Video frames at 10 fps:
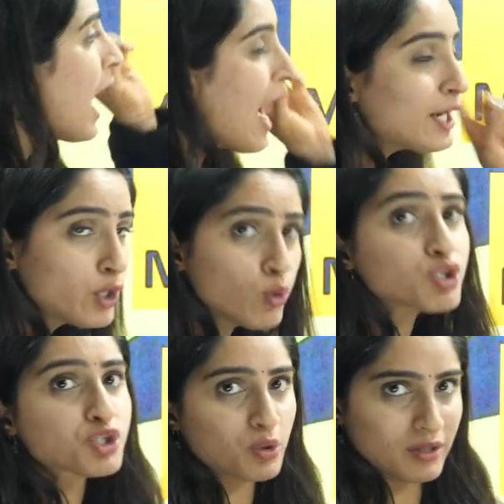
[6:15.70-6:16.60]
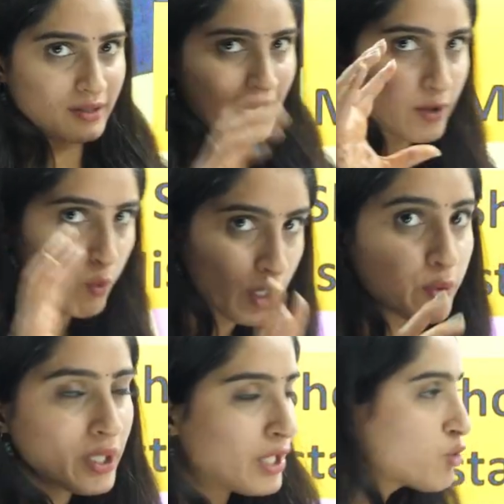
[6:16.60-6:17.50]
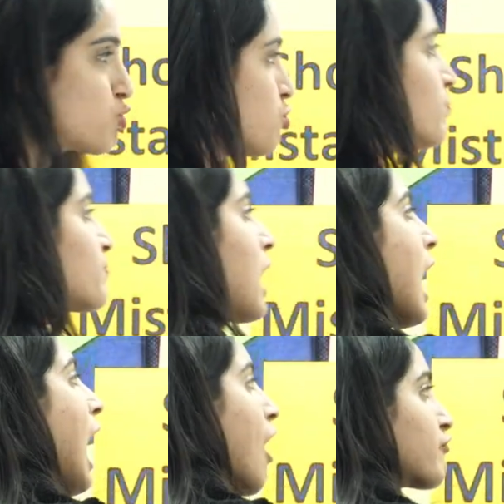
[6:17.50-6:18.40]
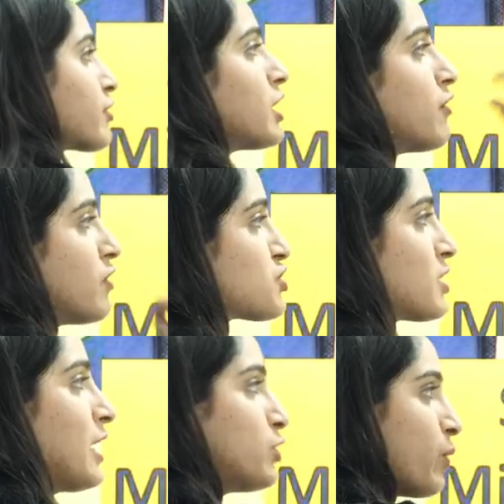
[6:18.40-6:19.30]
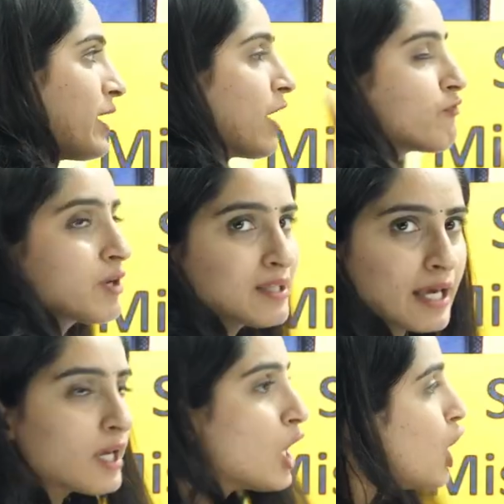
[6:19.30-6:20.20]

And you should, like, what you need to do after revision and doing everything,